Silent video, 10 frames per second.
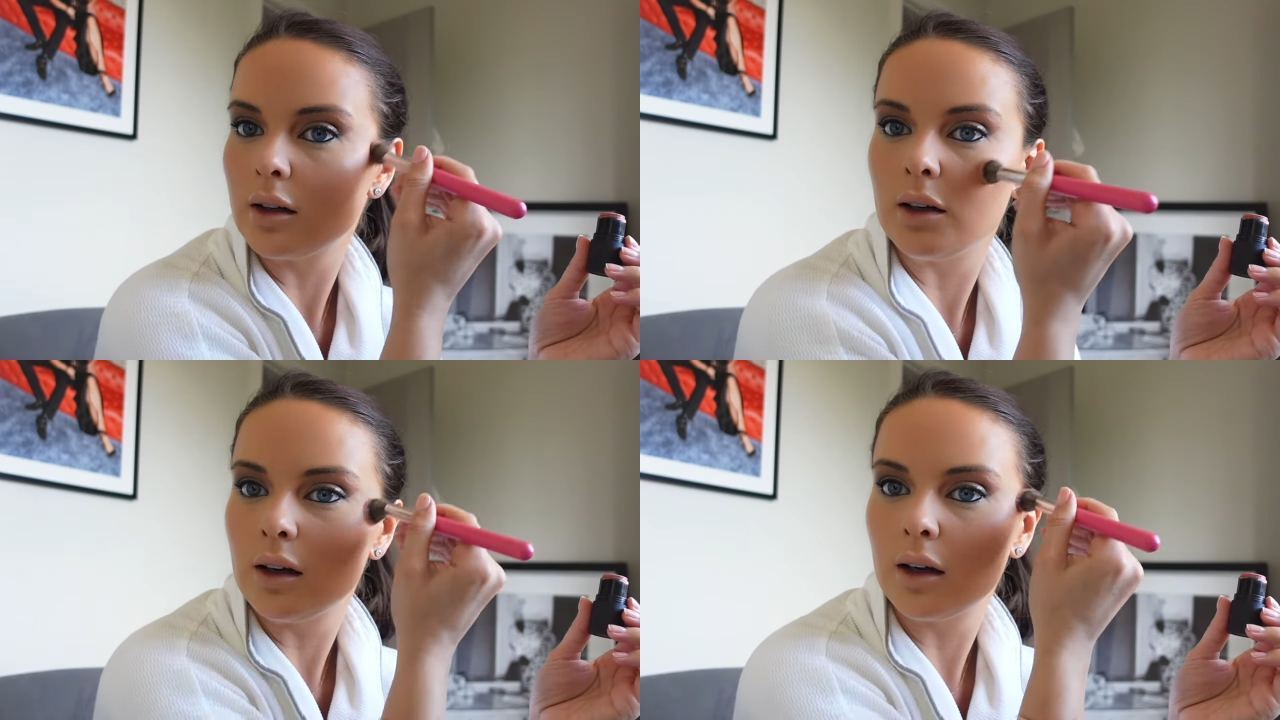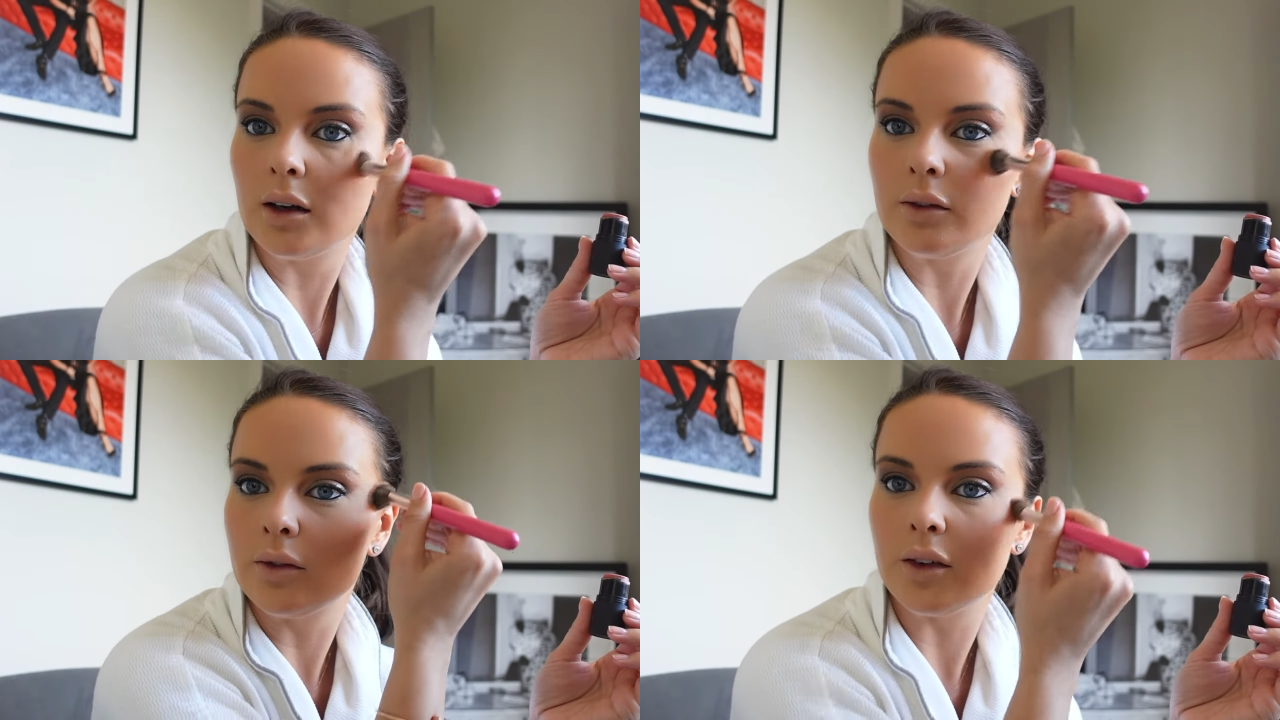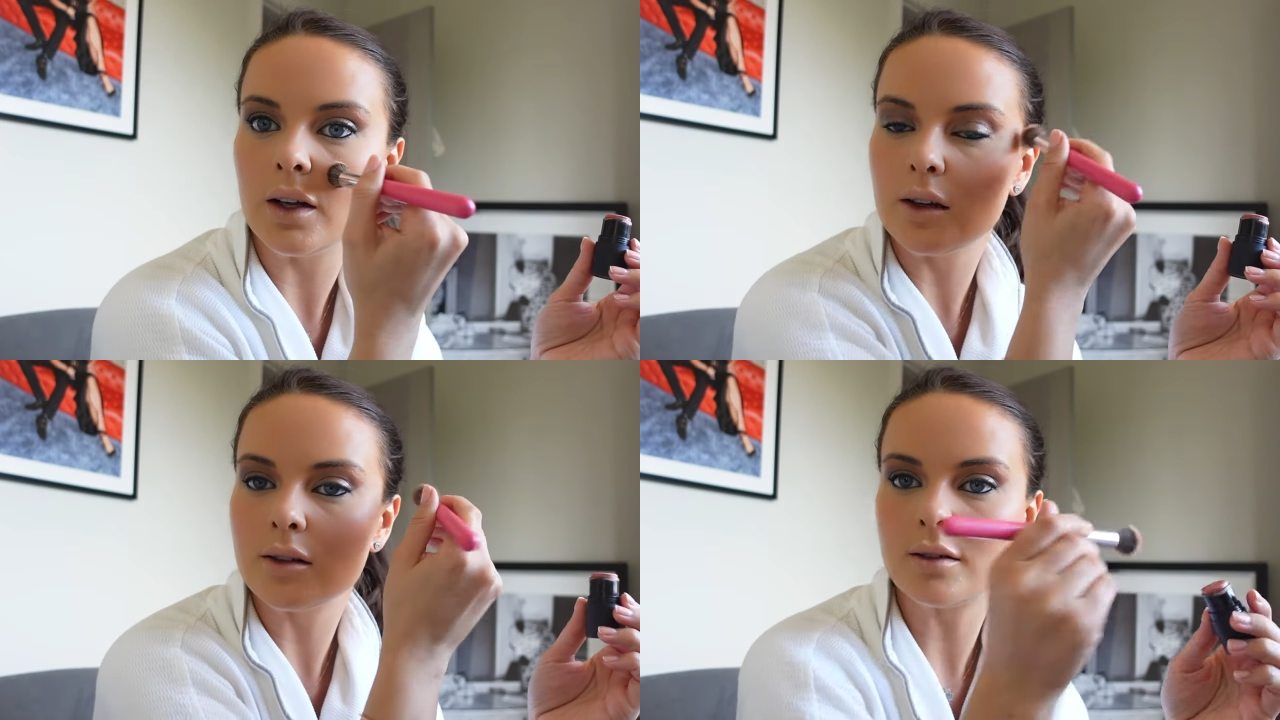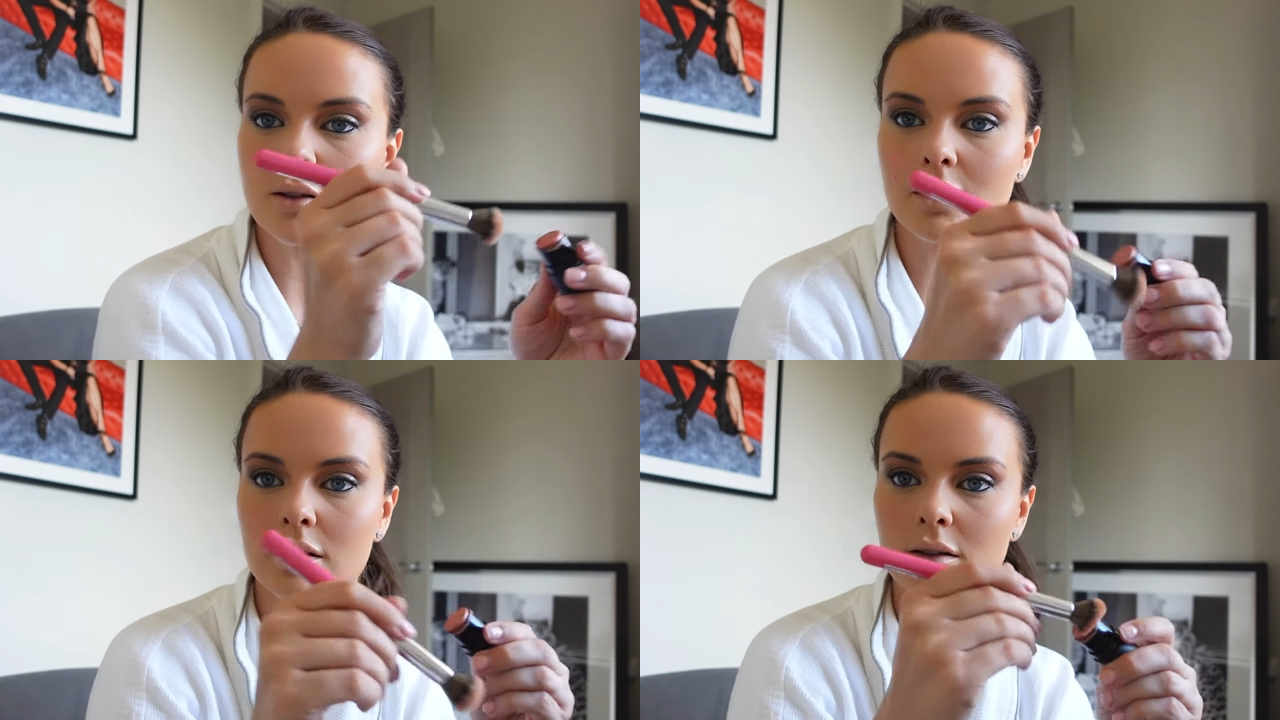I love
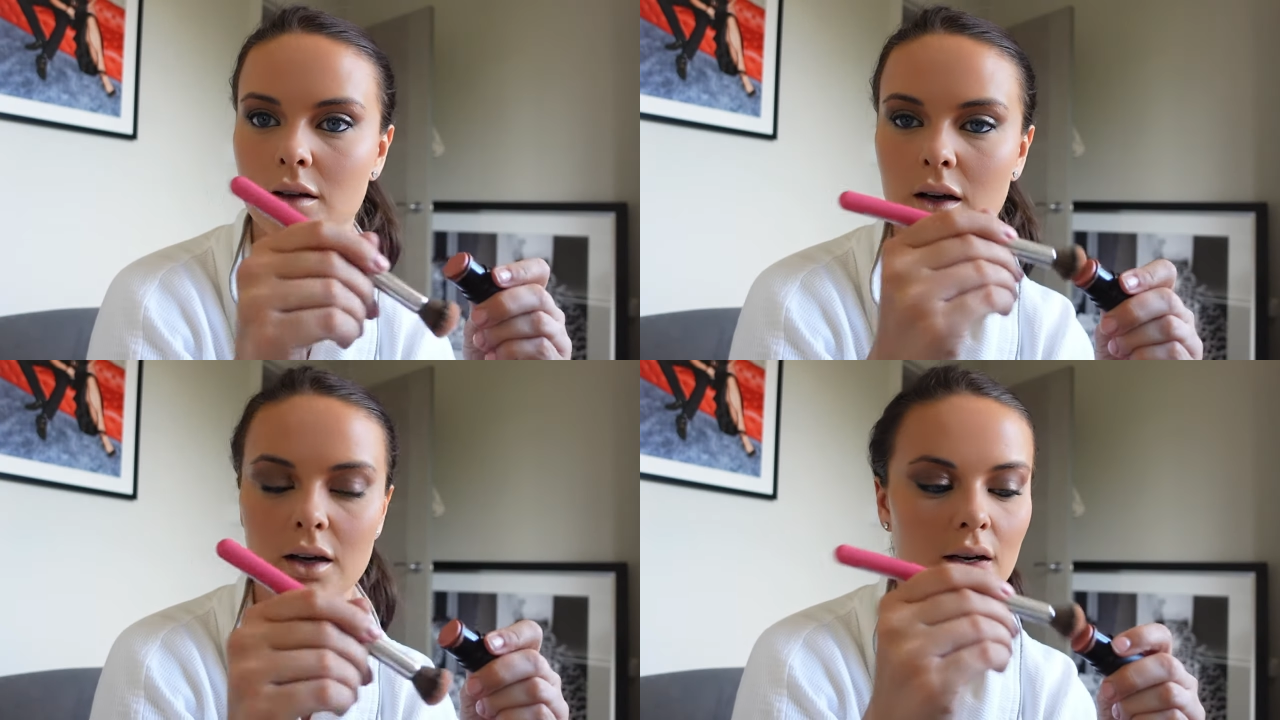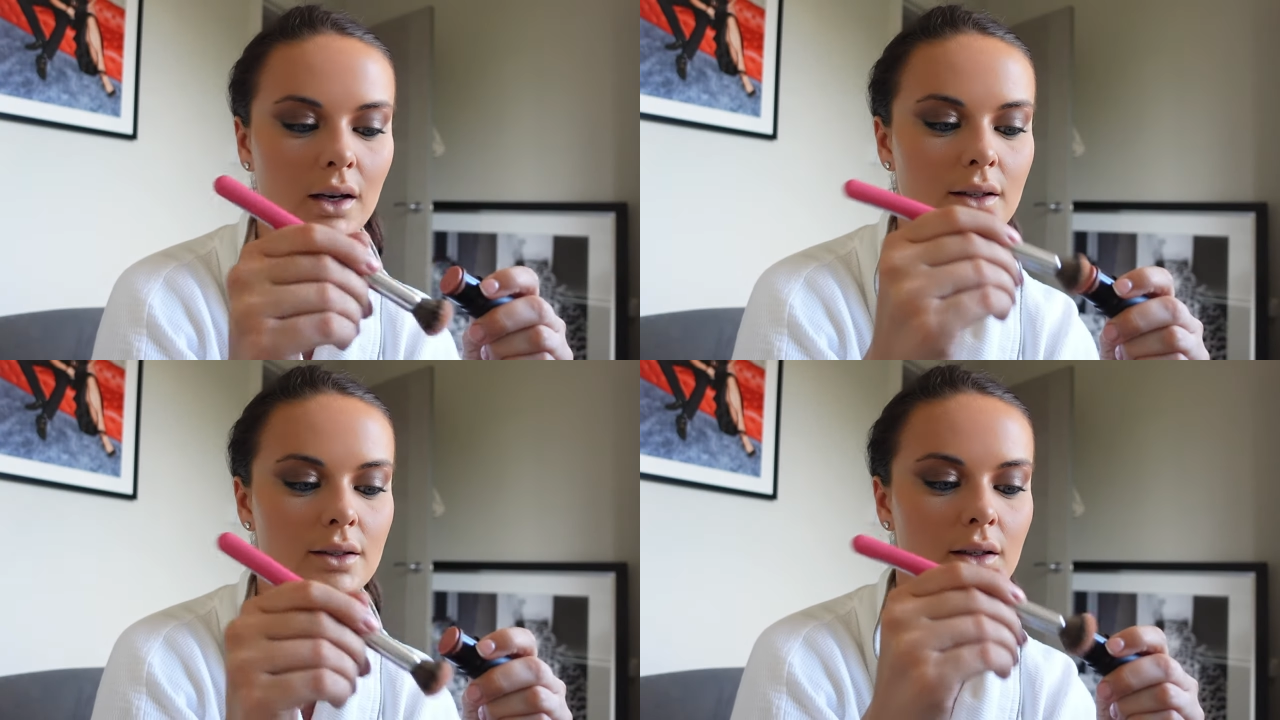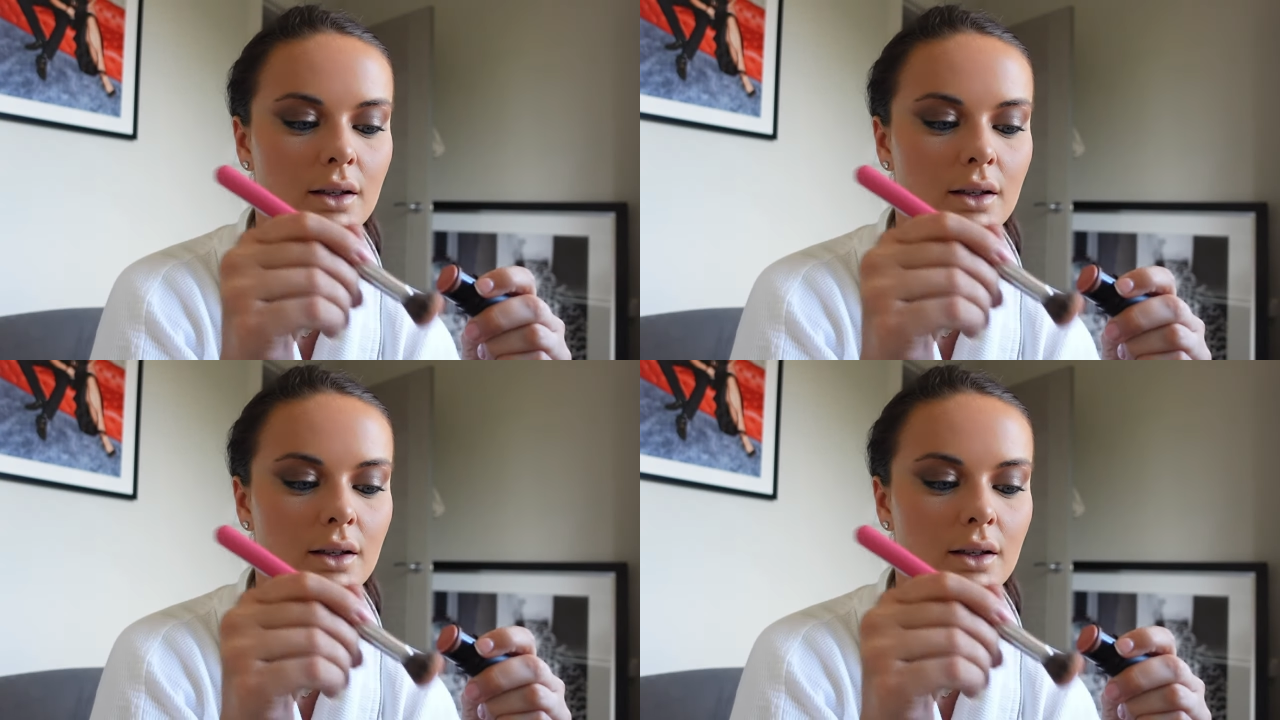this as a highlight